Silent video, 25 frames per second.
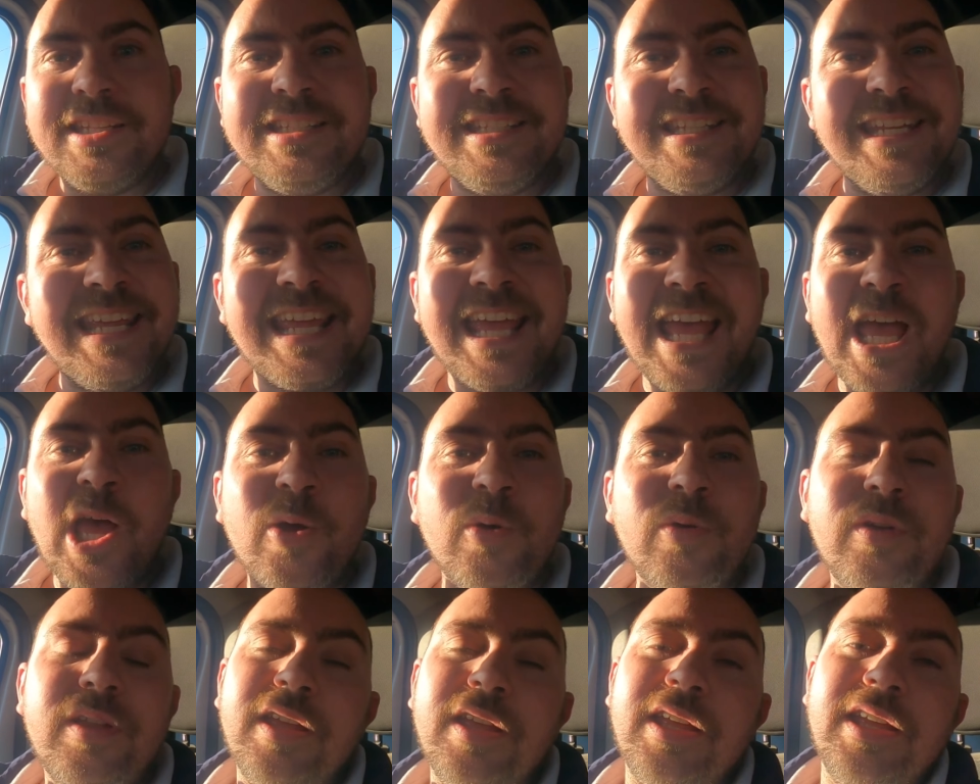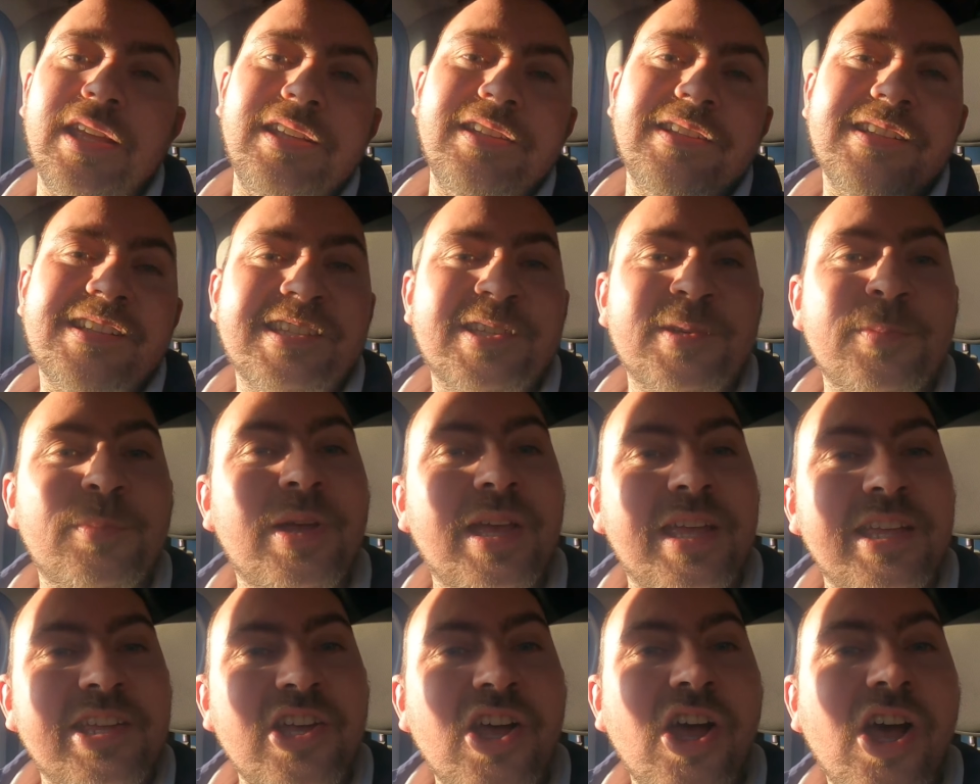dig out into
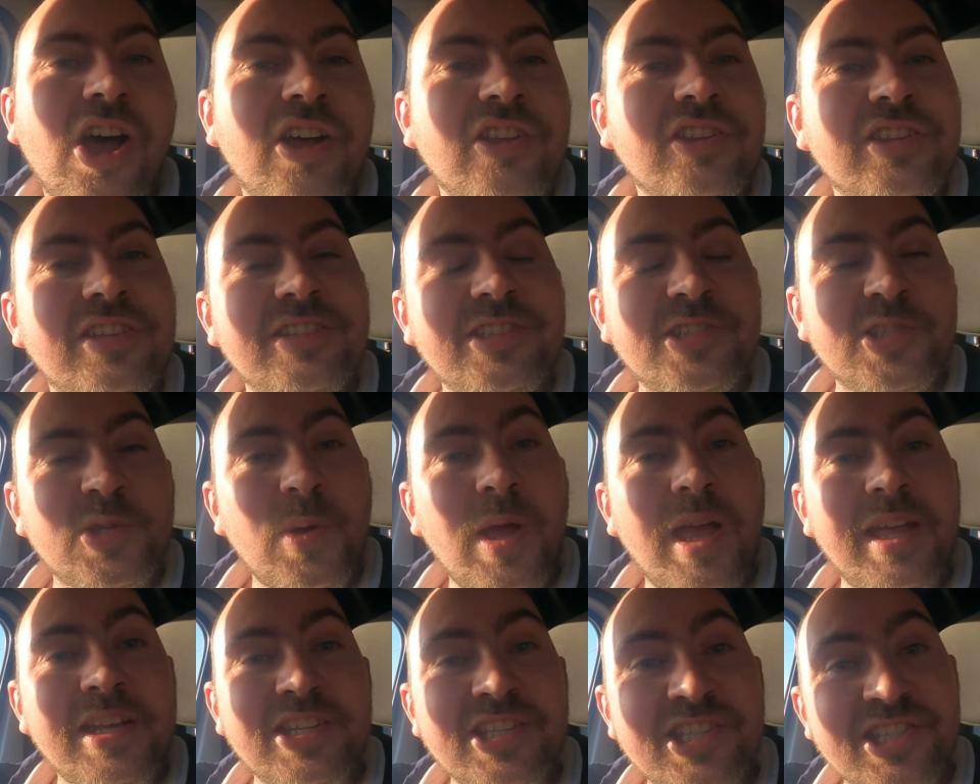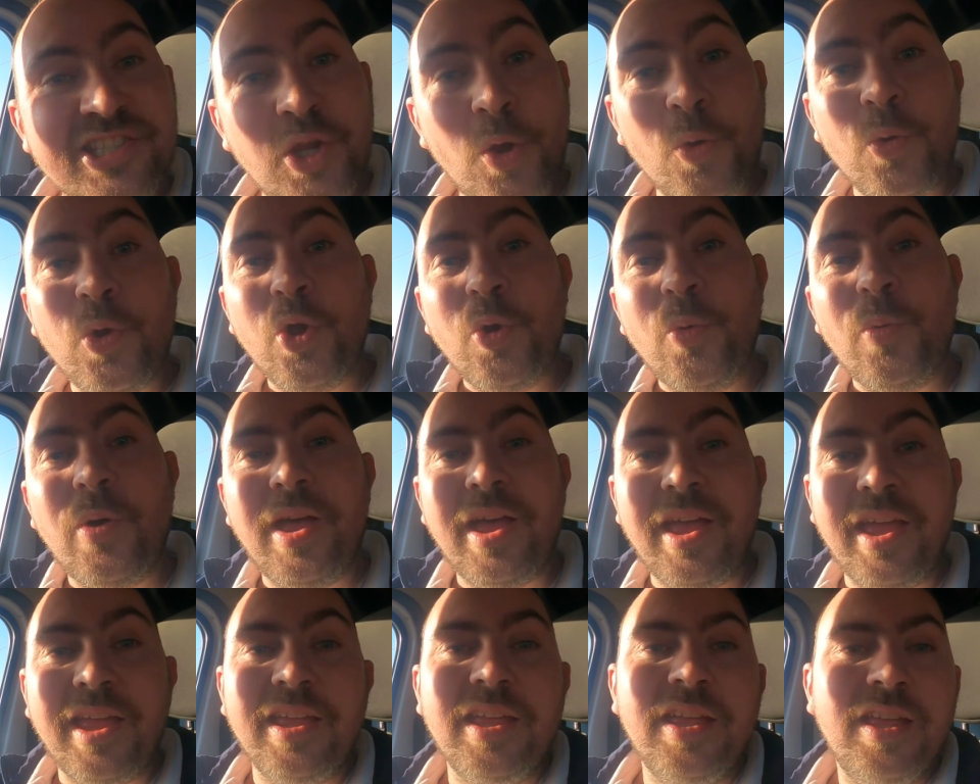my garden so I had a soak
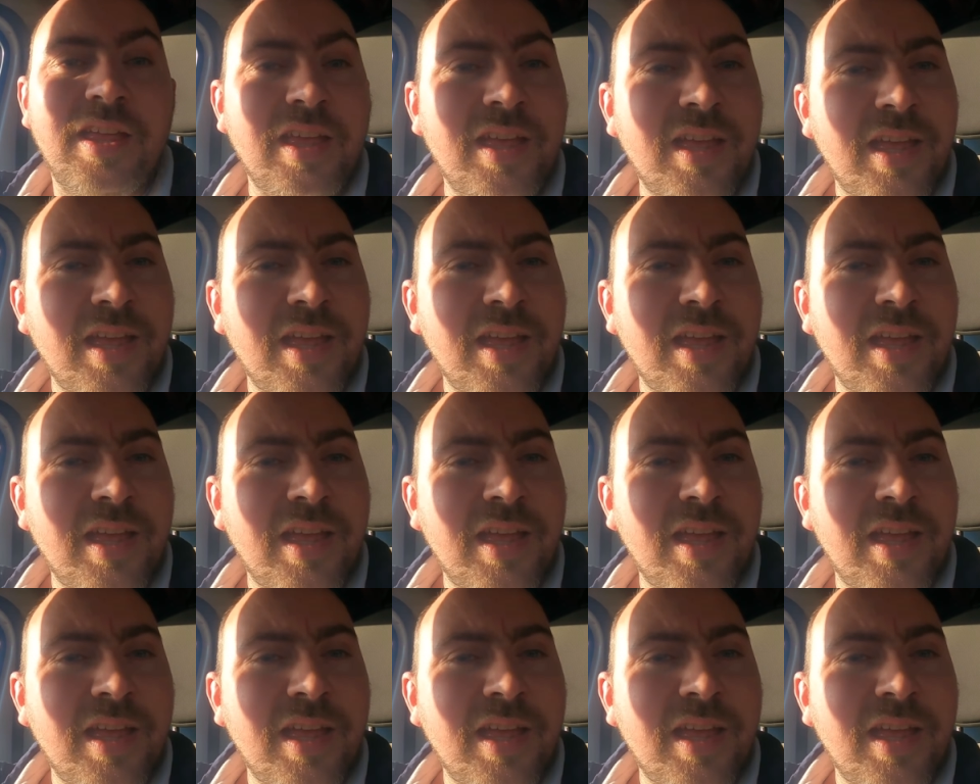away.